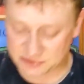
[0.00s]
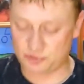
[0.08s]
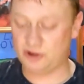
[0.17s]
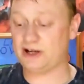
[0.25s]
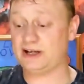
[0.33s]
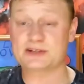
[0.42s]
does
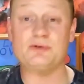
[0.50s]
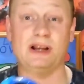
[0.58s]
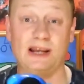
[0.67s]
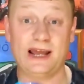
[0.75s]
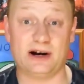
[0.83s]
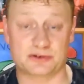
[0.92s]
work, and it's
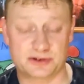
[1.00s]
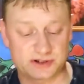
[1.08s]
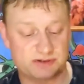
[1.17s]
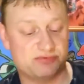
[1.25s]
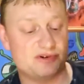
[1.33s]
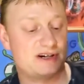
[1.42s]
quite loud,
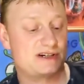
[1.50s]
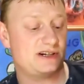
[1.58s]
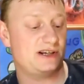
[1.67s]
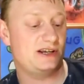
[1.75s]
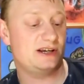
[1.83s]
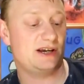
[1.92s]

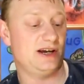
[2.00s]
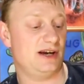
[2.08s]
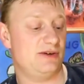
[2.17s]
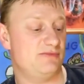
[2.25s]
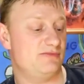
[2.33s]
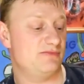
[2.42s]
surprisingly.
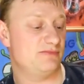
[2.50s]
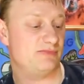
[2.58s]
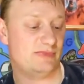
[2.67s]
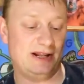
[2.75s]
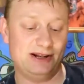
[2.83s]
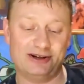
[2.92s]
It
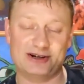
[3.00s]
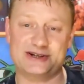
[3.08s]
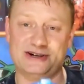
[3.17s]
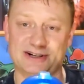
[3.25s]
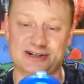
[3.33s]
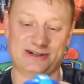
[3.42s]

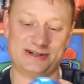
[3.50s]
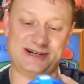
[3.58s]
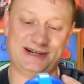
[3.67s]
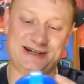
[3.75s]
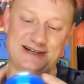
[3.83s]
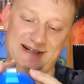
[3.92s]
looks kind of
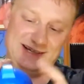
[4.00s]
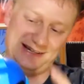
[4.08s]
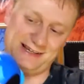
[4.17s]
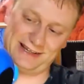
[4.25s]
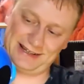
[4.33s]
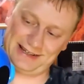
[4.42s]
good.
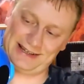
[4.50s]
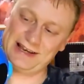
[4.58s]
I